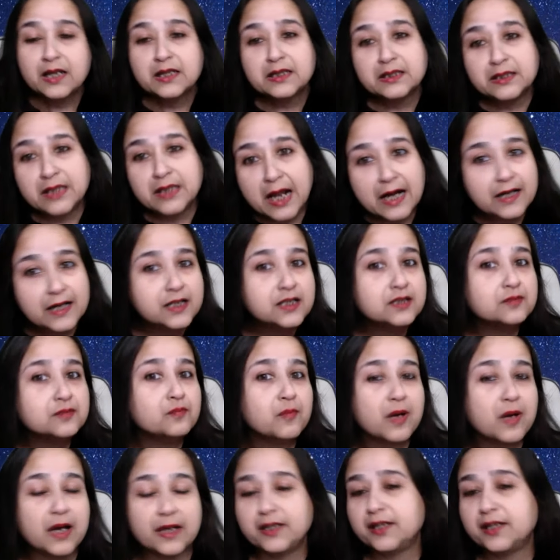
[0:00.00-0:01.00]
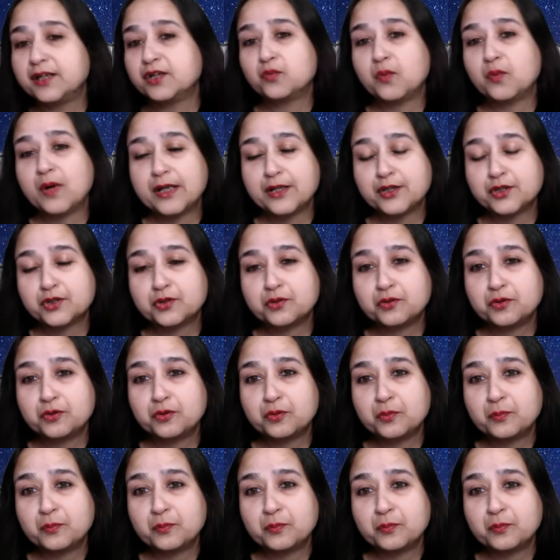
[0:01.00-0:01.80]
That is my advice to you.